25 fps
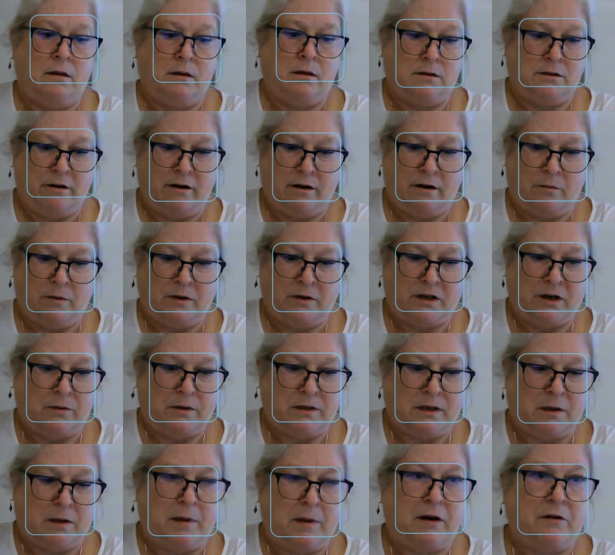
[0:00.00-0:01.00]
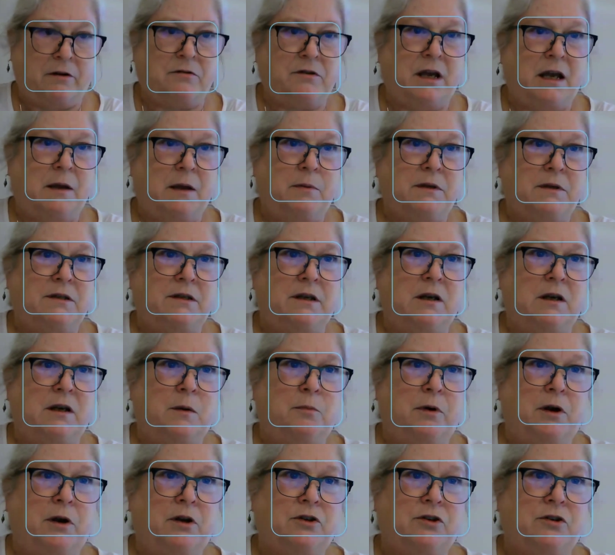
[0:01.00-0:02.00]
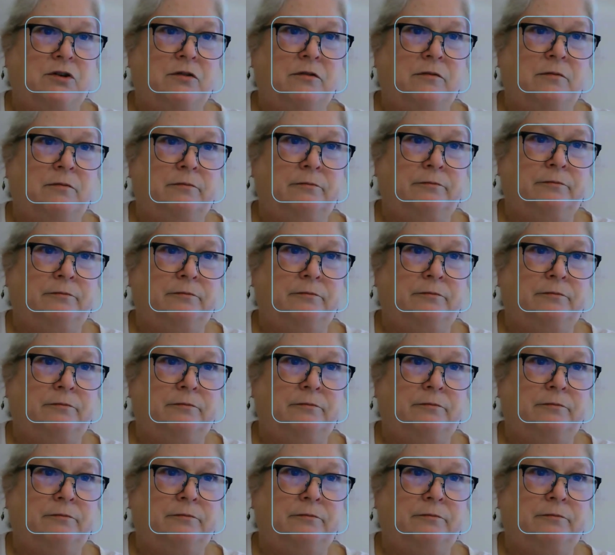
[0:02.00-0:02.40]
Sorry, I wish I was a better typist under pressure.